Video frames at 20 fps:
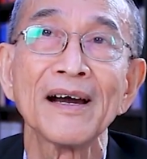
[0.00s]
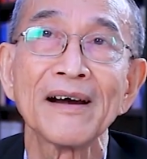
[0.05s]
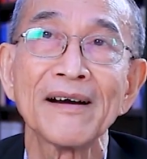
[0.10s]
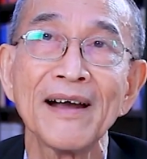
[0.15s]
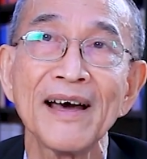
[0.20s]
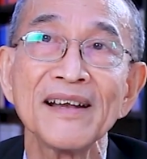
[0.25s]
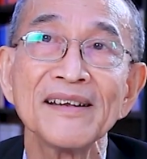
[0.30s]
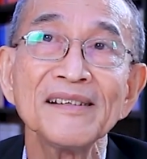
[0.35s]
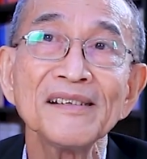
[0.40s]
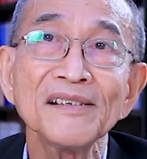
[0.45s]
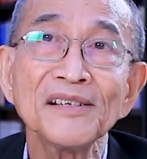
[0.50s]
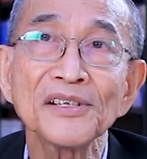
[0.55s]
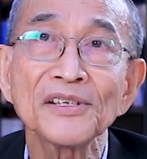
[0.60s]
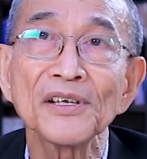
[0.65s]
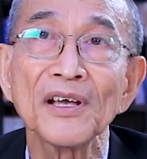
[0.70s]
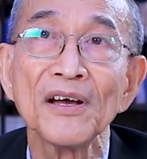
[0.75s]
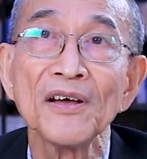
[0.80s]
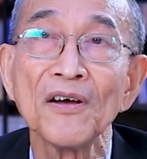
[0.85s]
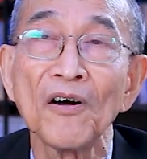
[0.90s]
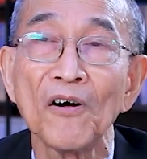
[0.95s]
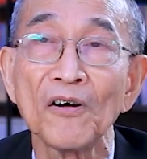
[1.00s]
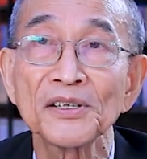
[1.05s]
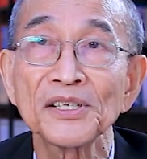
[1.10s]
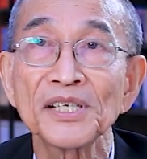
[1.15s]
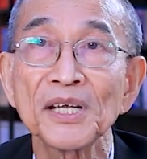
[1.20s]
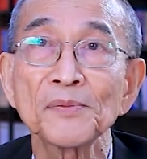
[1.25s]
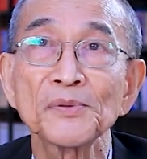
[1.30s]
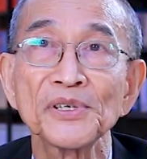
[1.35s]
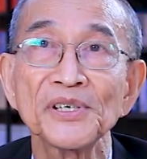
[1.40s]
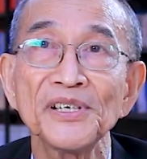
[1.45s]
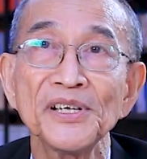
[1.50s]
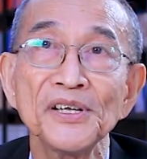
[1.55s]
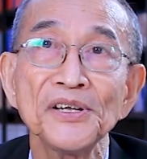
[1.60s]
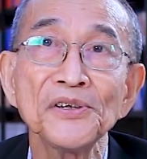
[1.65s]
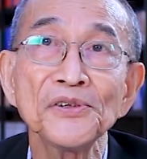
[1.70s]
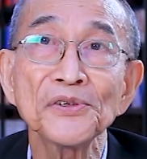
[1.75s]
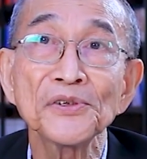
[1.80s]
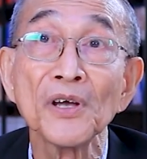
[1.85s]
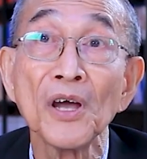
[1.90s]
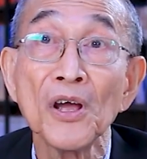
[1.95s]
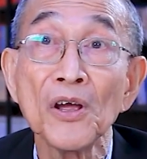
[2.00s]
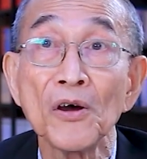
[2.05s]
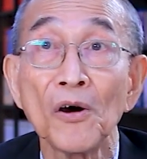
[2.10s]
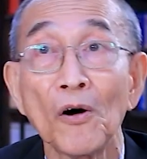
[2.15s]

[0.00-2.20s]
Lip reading: grants or subsidies,